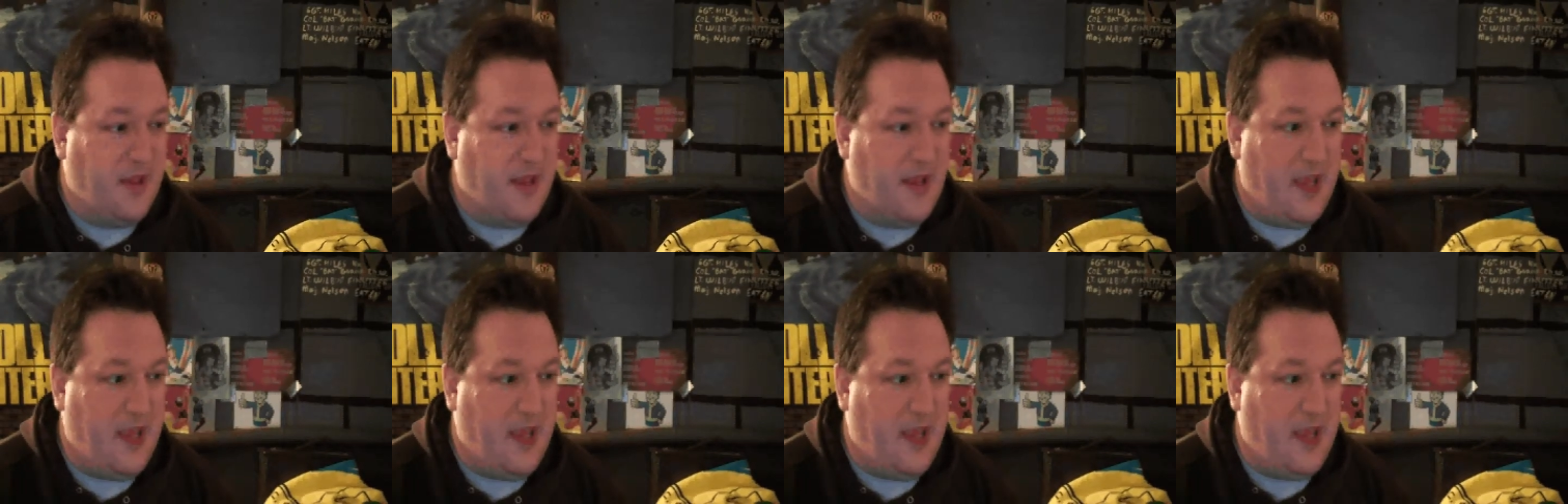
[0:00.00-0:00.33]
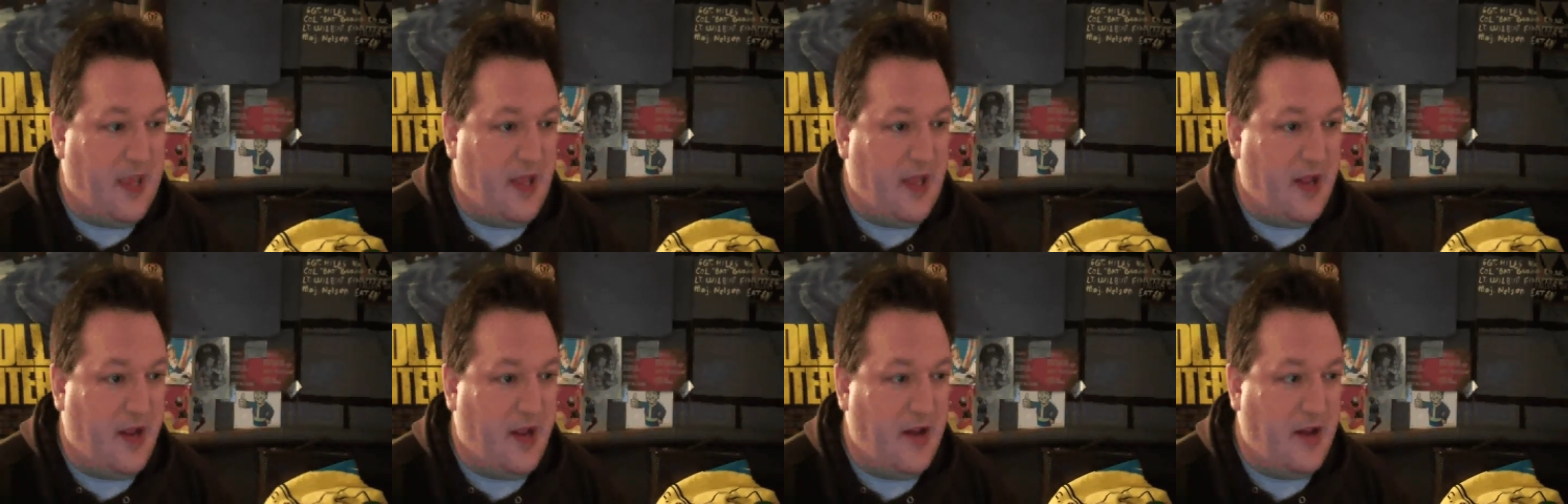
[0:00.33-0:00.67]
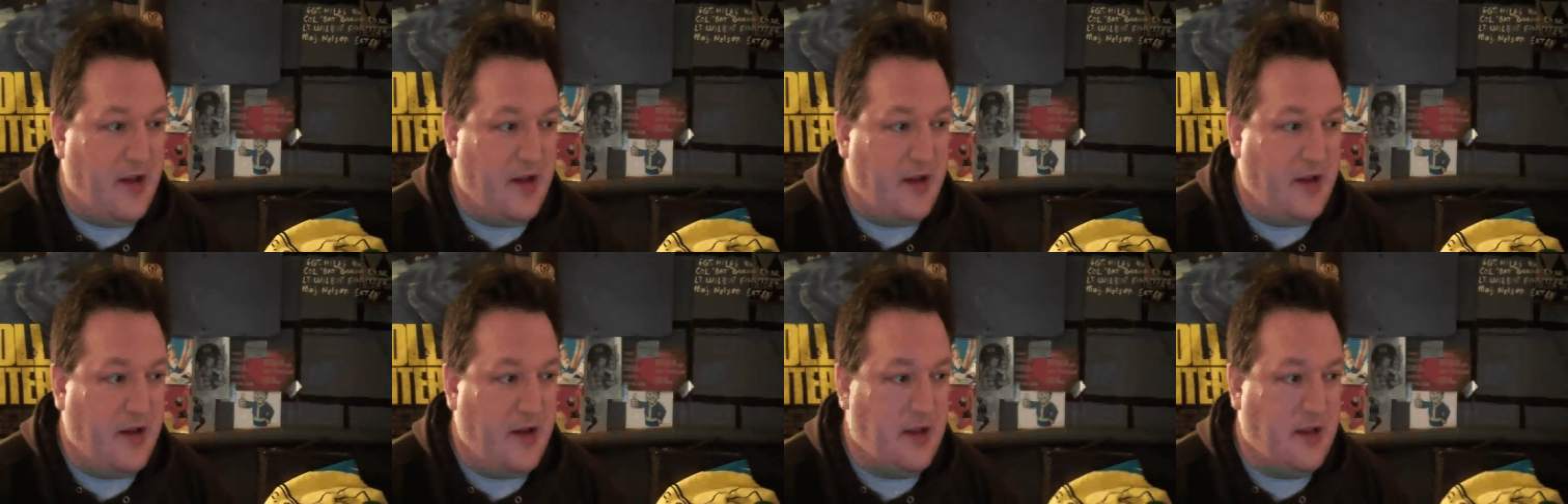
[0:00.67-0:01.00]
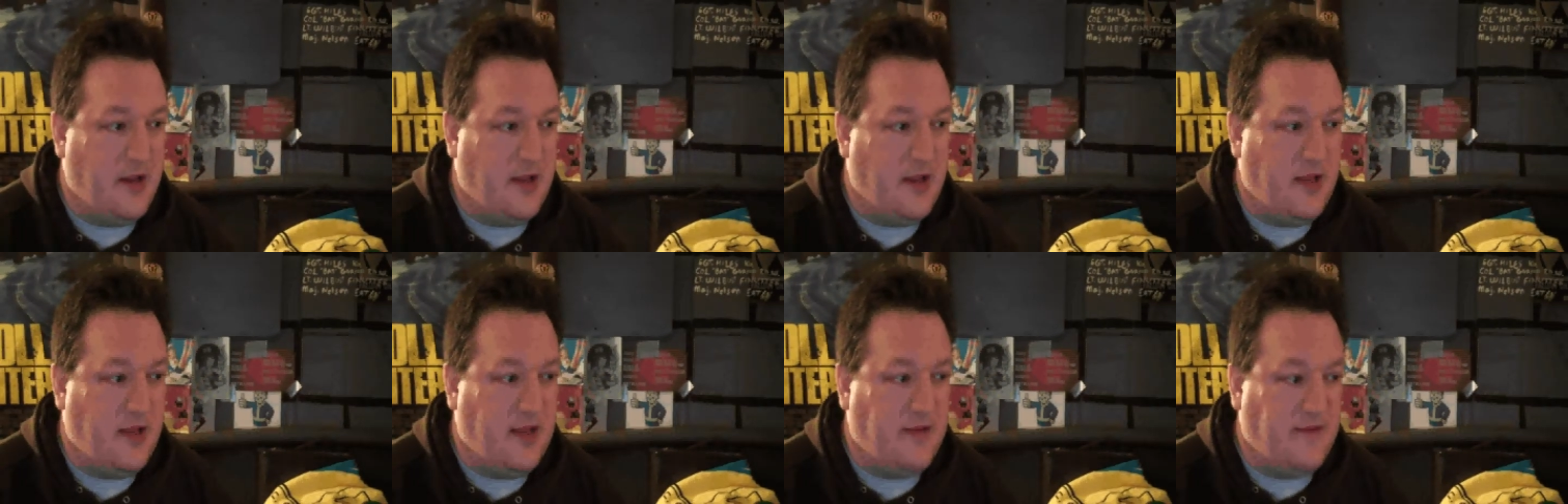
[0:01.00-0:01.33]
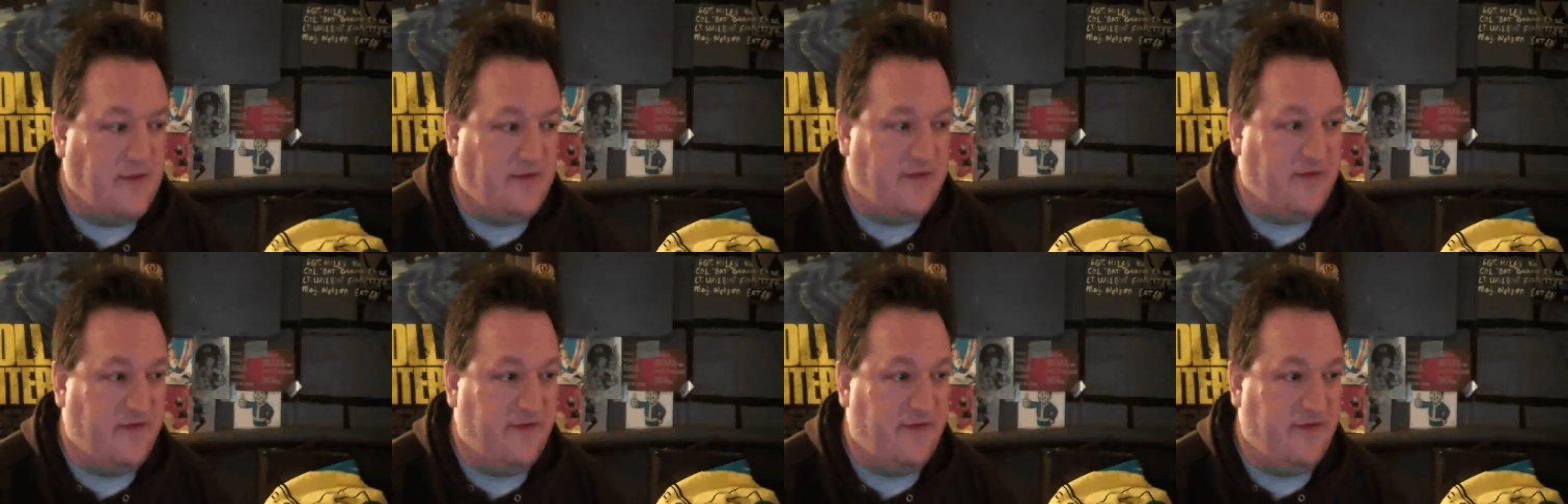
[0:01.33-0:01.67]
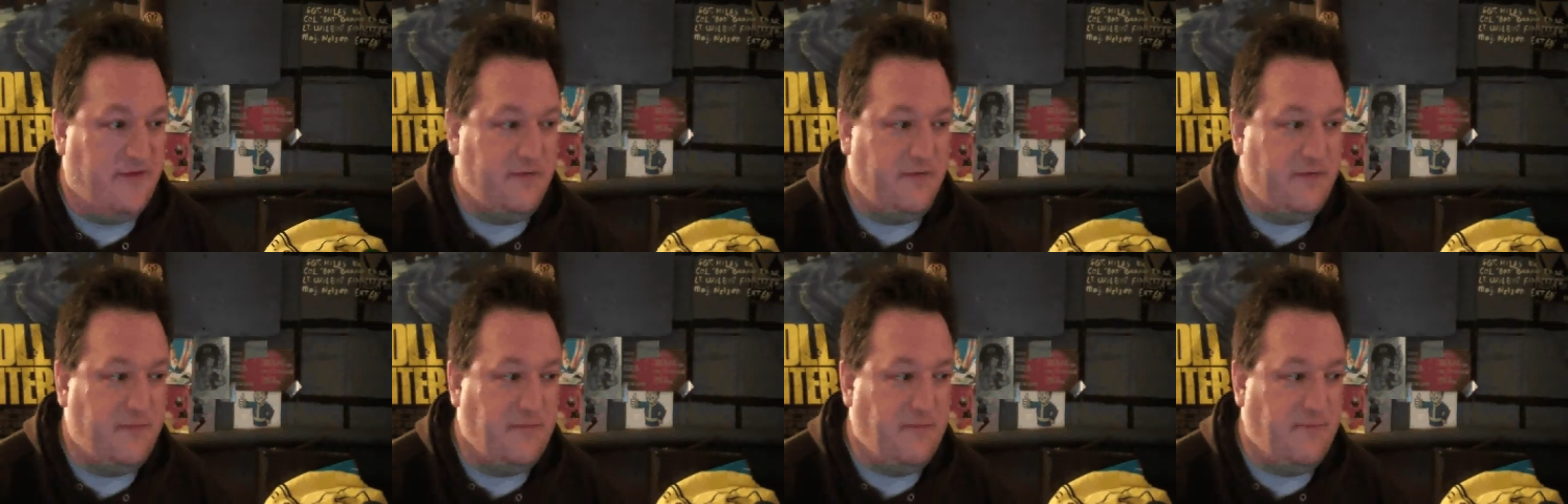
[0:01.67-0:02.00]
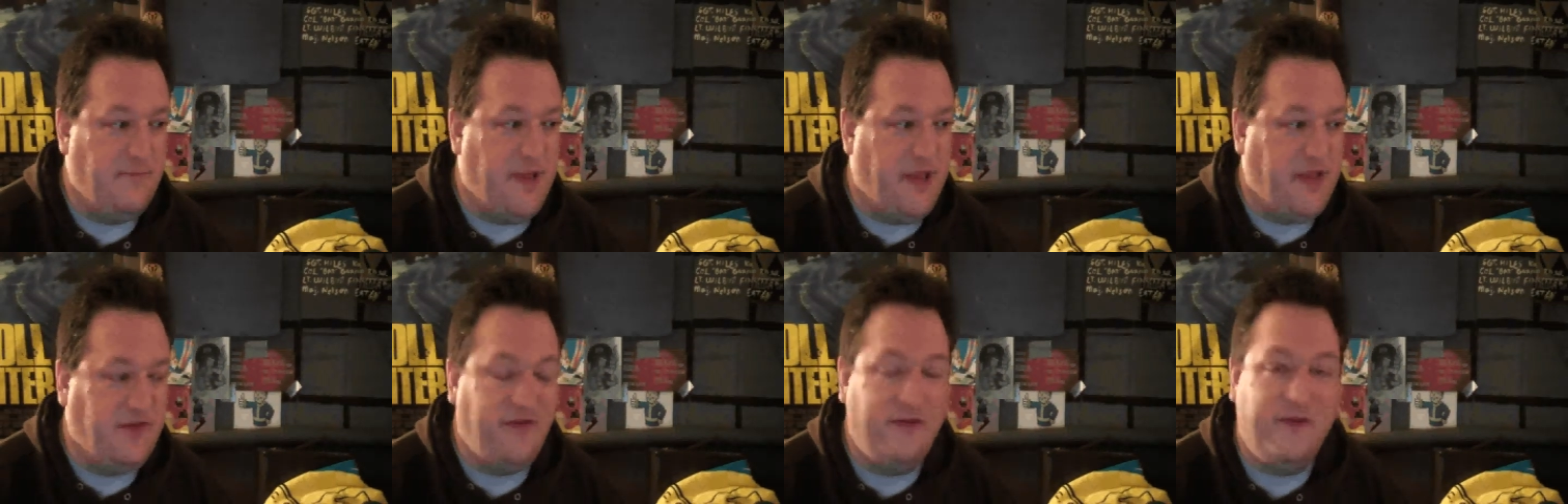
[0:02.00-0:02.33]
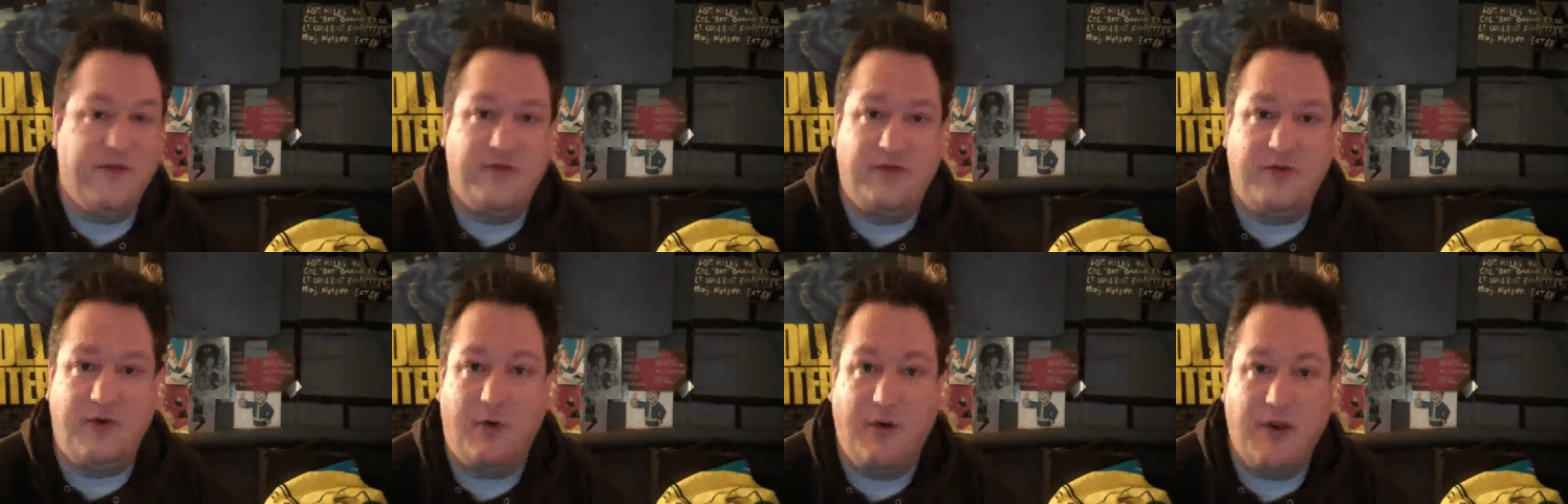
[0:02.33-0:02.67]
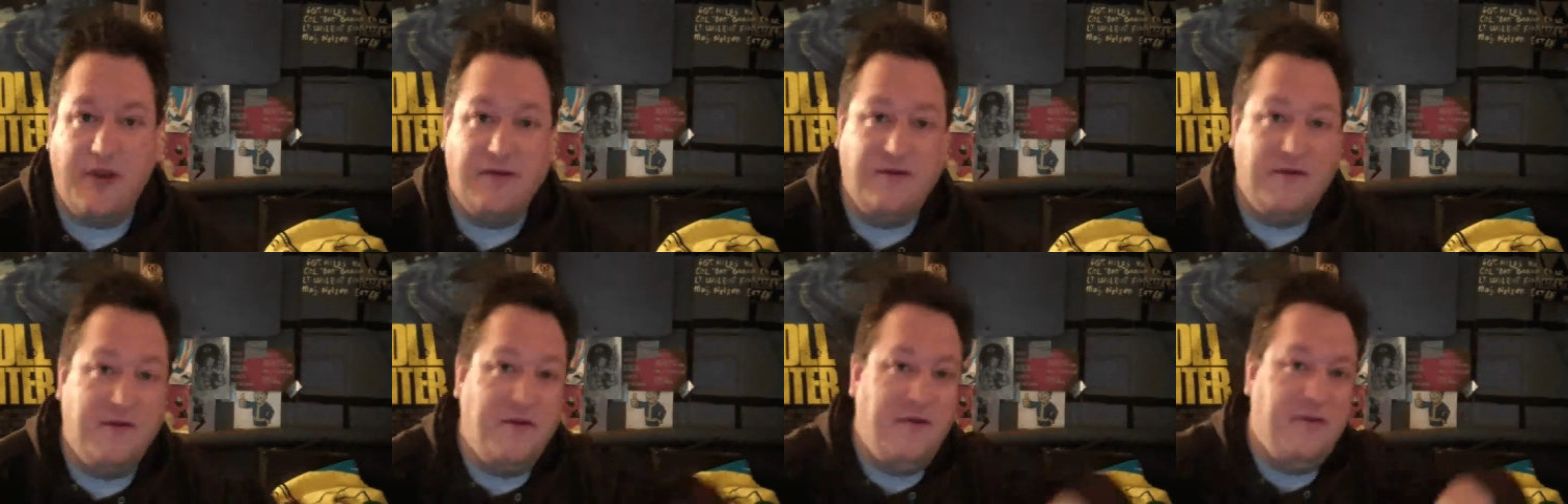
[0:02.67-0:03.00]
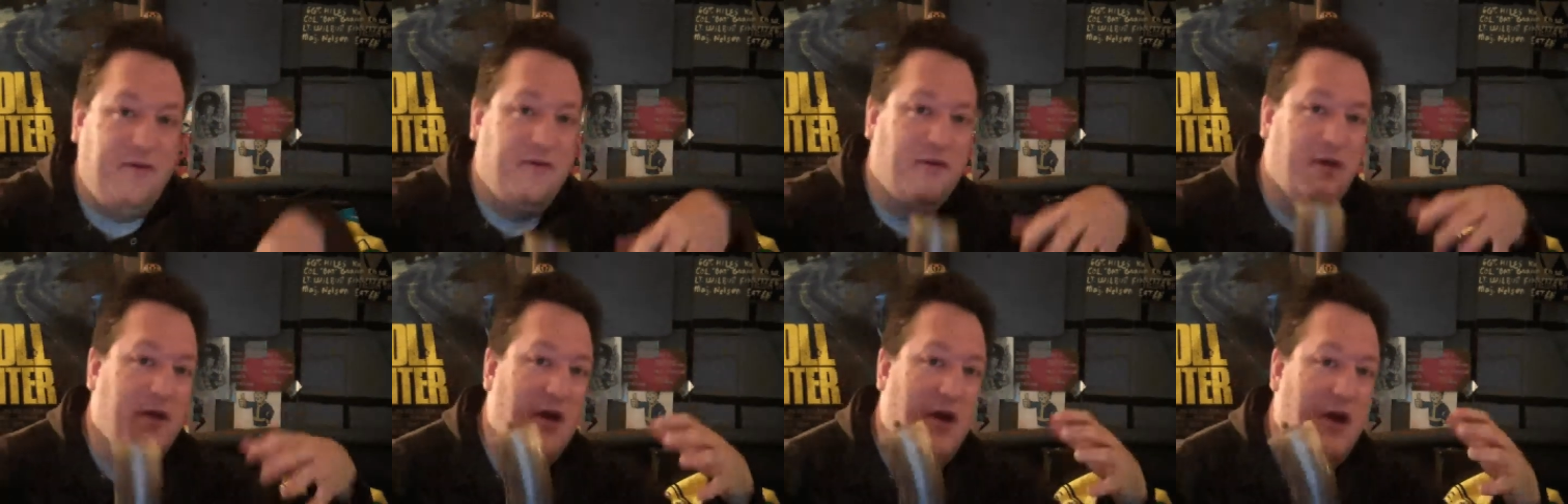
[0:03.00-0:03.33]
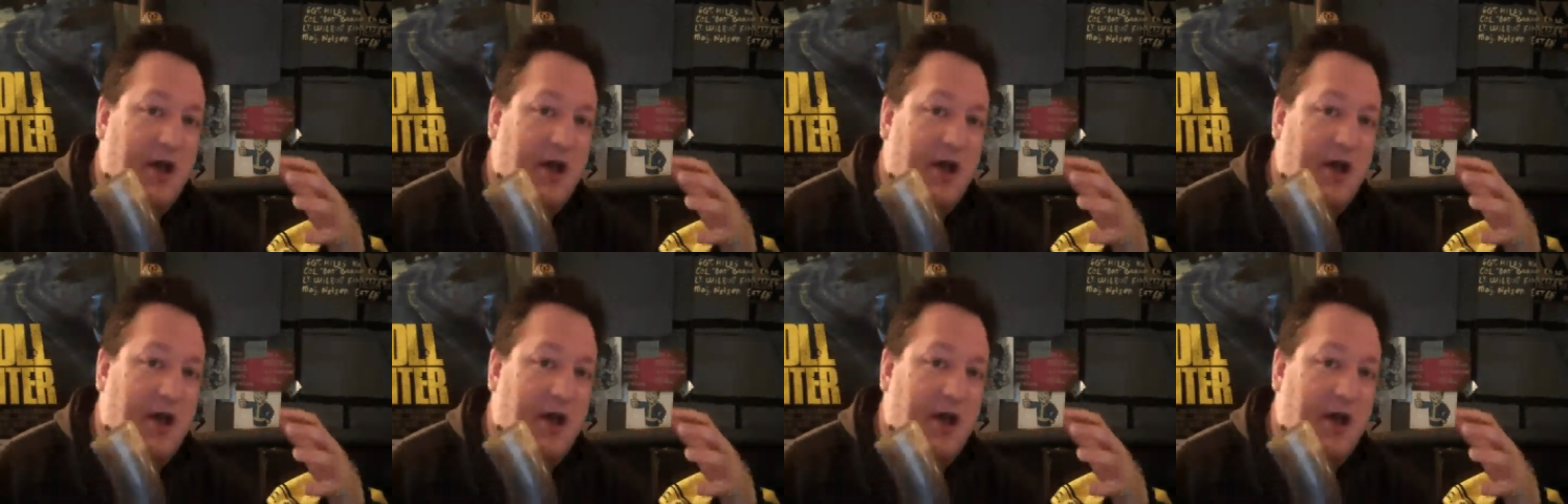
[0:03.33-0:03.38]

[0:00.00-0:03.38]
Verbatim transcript: and it's basically the story is these